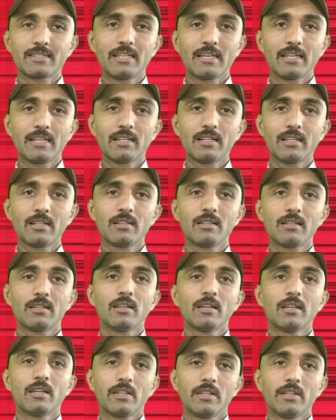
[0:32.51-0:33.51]

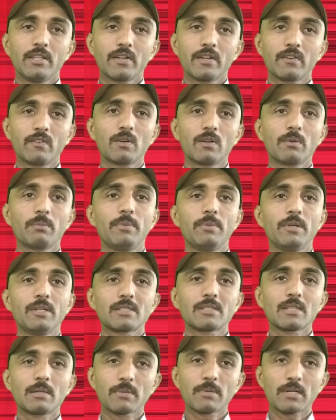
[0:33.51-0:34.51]
Then there will be
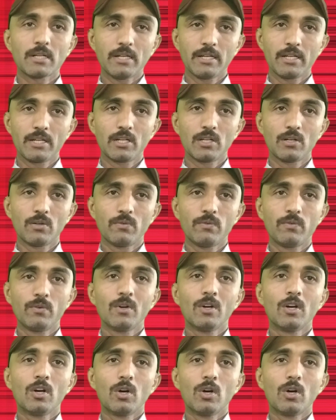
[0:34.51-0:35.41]
some kind of